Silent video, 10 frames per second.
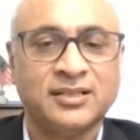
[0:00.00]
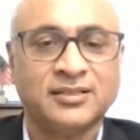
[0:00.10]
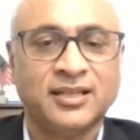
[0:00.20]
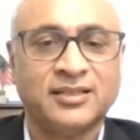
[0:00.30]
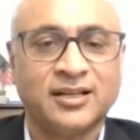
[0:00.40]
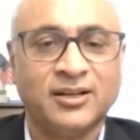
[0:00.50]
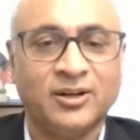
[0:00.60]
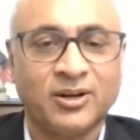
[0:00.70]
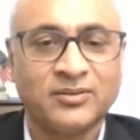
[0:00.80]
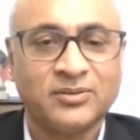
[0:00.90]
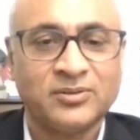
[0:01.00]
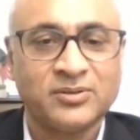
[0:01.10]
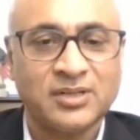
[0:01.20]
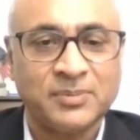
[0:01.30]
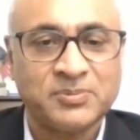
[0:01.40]
that there are a lot of
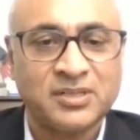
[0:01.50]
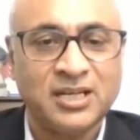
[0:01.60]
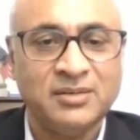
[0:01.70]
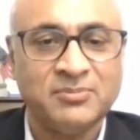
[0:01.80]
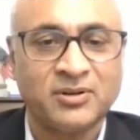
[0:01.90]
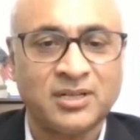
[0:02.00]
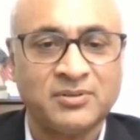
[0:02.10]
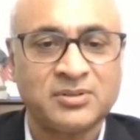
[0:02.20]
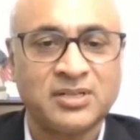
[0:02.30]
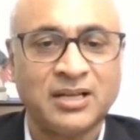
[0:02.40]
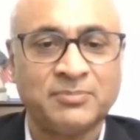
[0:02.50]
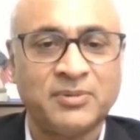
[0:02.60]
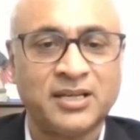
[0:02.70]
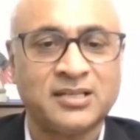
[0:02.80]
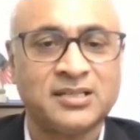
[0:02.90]
those upstream or downstream
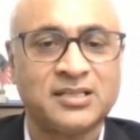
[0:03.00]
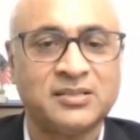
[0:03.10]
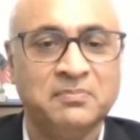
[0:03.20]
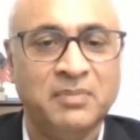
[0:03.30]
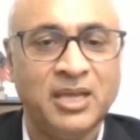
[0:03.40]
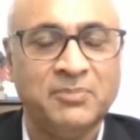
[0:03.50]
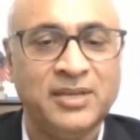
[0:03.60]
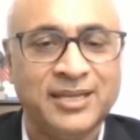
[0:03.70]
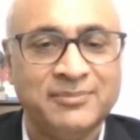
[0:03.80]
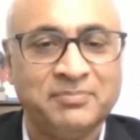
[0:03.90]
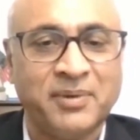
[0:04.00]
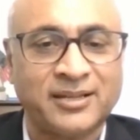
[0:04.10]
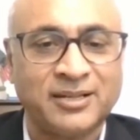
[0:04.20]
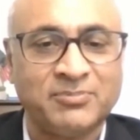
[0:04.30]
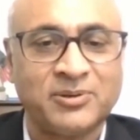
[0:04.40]
applications may be
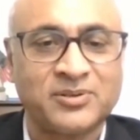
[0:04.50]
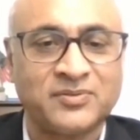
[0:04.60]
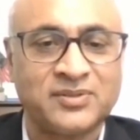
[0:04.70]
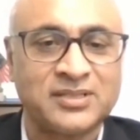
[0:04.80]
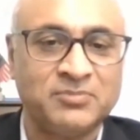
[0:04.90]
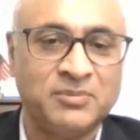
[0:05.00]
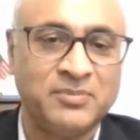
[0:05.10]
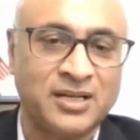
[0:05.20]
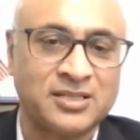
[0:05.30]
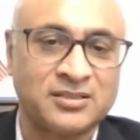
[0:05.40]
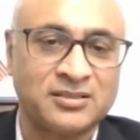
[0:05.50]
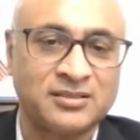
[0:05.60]
impacted because of this implementation.